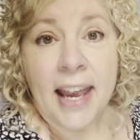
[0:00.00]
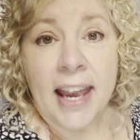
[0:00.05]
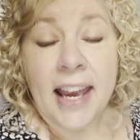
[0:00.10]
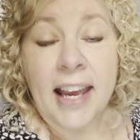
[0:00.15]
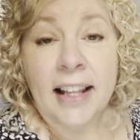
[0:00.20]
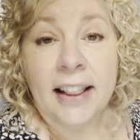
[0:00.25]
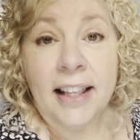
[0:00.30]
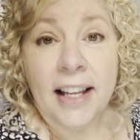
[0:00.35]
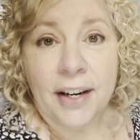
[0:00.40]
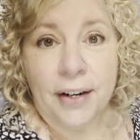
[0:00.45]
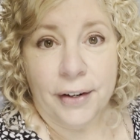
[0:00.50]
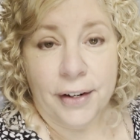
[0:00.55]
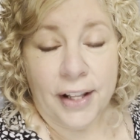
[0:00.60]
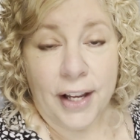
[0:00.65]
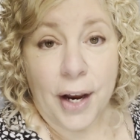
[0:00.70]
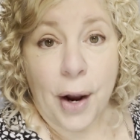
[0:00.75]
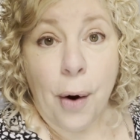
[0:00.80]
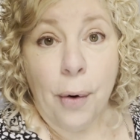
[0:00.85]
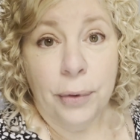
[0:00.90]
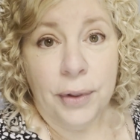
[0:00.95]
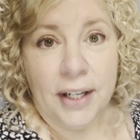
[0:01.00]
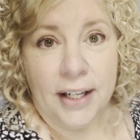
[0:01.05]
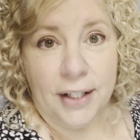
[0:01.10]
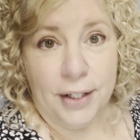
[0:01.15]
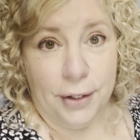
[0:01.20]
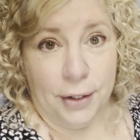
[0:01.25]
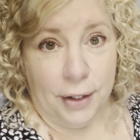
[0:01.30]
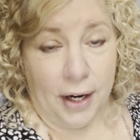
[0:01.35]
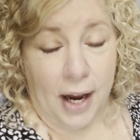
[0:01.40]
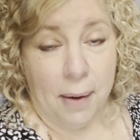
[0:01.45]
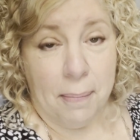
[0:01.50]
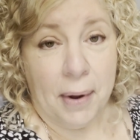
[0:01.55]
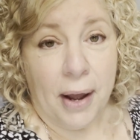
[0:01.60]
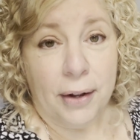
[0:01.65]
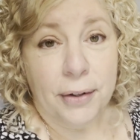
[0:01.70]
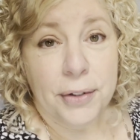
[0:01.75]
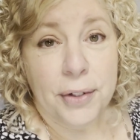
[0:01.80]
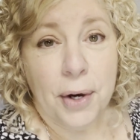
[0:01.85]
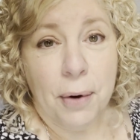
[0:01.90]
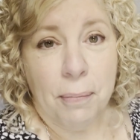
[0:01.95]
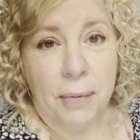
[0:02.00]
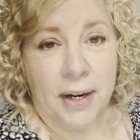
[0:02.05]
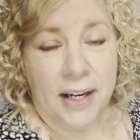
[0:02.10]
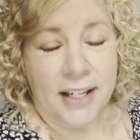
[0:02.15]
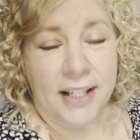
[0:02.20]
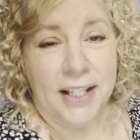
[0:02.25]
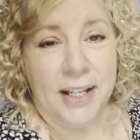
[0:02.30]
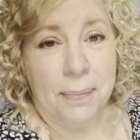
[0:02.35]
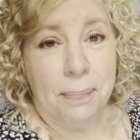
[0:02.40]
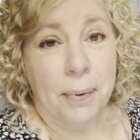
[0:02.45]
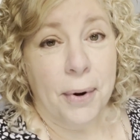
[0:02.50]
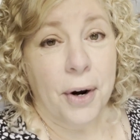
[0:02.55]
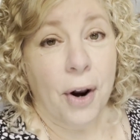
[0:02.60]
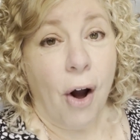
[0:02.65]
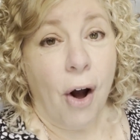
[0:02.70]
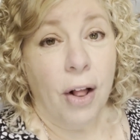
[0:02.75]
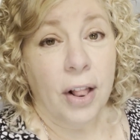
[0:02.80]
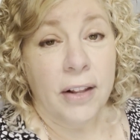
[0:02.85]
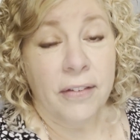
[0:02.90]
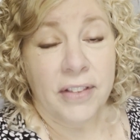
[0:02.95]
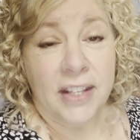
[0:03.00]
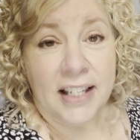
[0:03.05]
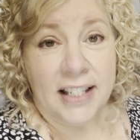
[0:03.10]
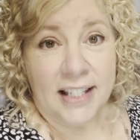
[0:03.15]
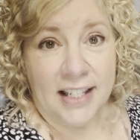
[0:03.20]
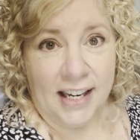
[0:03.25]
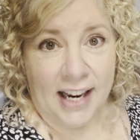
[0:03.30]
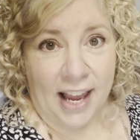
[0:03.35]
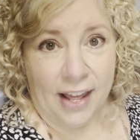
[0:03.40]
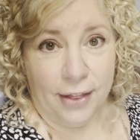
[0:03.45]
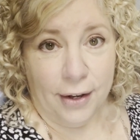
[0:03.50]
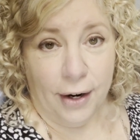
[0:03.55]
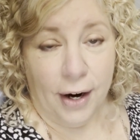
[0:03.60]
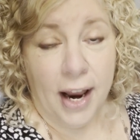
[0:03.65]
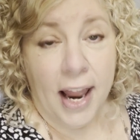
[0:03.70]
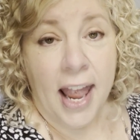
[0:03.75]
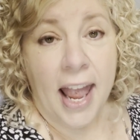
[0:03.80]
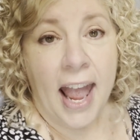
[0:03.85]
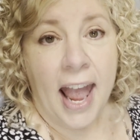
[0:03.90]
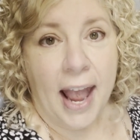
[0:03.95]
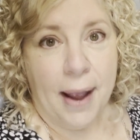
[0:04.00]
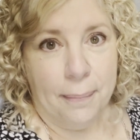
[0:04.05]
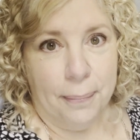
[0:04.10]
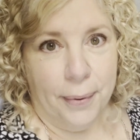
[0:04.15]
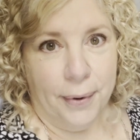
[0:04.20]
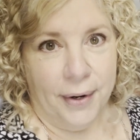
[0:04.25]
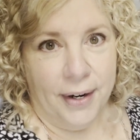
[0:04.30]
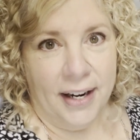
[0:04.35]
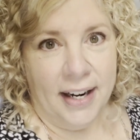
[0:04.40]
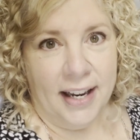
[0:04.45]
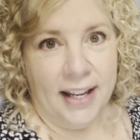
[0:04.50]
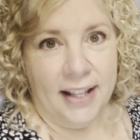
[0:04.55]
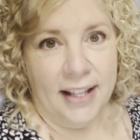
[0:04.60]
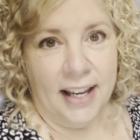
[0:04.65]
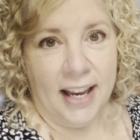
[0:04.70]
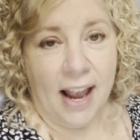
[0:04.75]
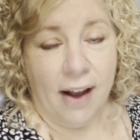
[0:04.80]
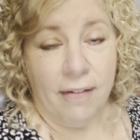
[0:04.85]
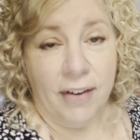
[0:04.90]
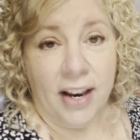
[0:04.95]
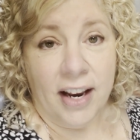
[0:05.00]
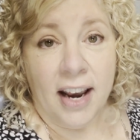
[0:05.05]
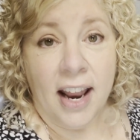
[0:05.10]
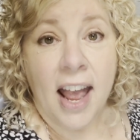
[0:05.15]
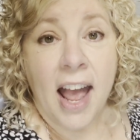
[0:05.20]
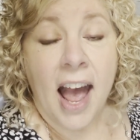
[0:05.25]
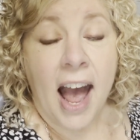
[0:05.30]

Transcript: It literally only took about two minutes to put all of this together and put it in the oven.